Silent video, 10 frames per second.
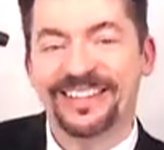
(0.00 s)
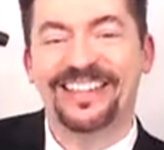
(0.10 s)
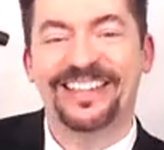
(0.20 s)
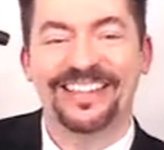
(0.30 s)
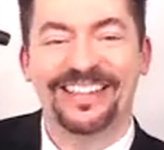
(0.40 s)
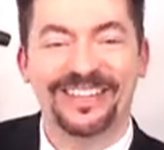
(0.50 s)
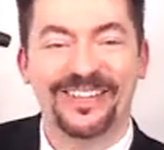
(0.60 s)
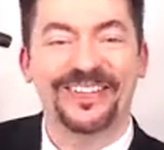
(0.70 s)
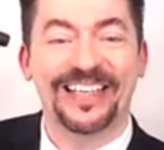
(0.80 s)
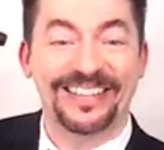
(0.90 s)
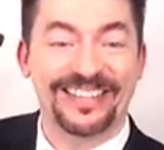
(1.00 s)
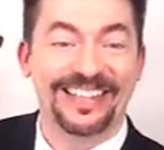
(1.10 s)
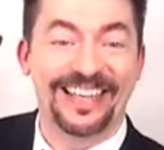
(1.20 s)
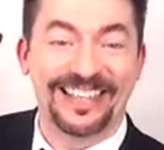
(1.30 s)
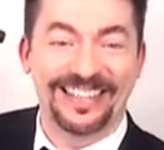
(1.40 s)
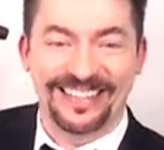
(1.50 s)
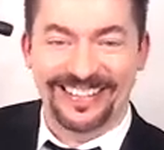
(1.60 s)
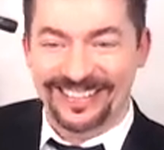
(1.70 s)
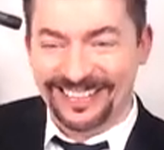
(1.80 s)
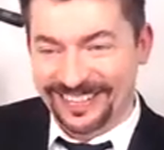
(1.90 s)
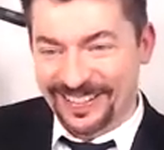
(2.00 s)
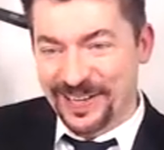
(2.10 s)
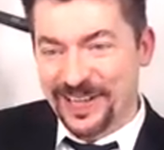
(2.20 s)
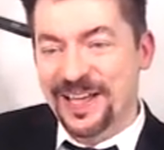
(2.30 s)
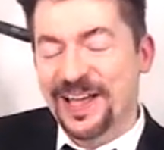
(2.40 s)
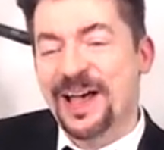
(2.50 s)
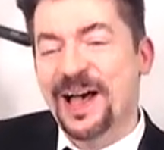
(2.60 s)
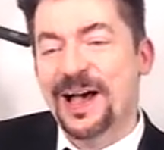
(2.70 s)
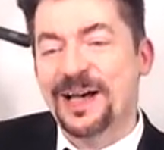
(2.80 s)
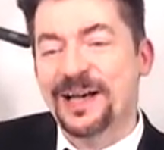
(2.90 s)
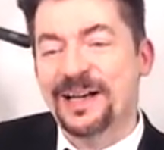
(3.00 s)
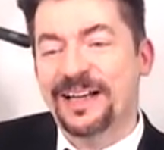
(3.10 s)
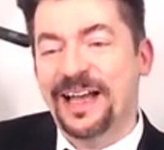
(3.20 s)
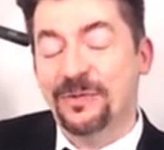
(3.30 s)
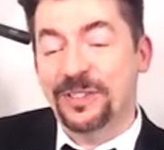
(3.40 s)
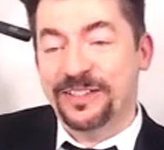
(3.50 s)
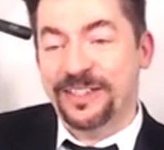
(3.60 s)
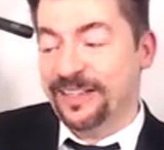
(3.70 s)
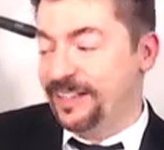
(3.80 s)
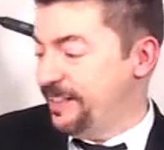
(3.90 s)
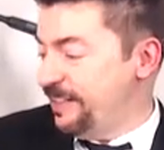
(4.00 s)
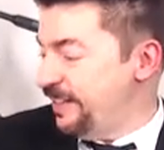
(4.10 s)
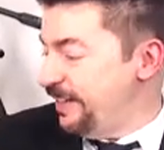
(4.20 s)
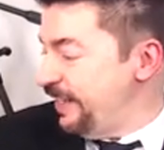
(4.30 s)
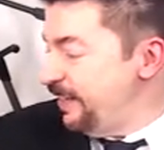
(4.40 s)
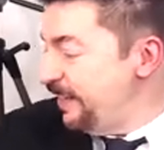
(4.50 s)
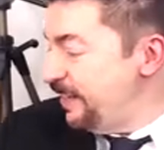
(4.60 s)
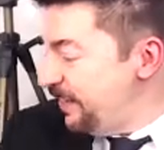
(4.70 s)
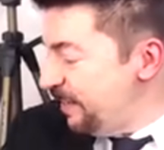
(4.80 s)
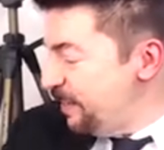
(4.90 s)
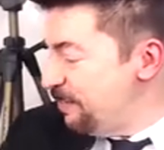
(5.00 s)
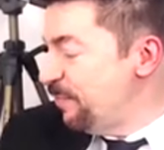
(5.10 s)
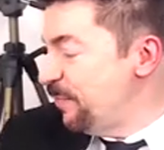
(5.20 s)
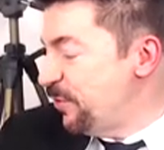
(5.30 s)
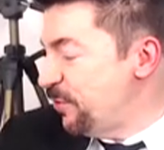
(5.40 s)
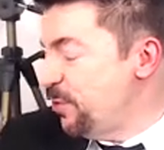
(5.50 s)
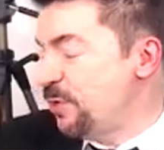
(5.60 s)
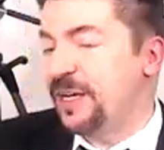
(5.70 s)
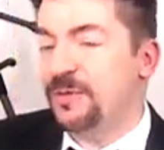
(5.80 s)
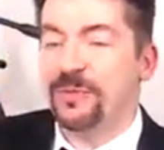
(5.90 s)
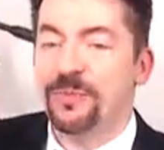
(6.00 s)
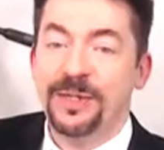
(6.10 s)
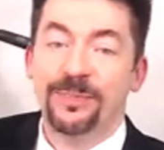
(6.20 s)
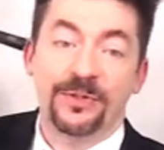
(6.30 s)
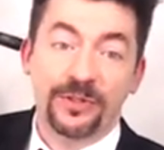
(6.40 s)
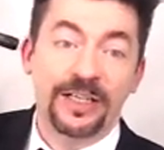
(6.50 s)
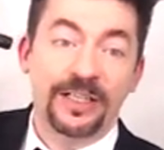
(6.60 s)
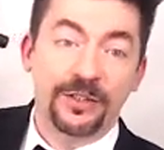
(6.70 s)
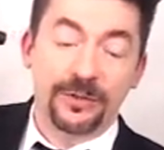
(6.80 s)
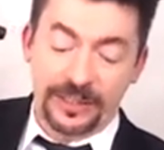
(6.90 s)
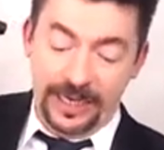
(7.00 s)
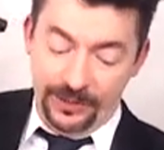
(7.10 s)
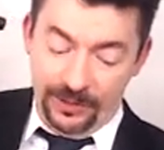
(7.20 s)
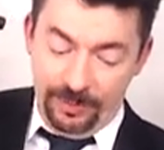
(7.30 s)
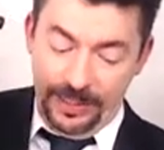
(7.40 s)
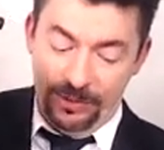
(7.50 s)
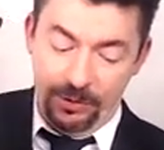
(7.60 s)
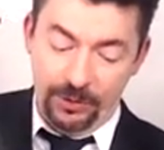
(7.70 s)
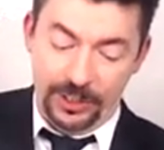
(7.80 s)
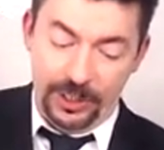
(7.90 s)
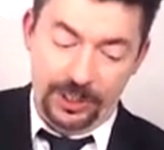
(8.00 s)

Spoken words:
Oh, that's nice. I will say this, that they dug up, what's so great when people try to do attacks on me, they're always like,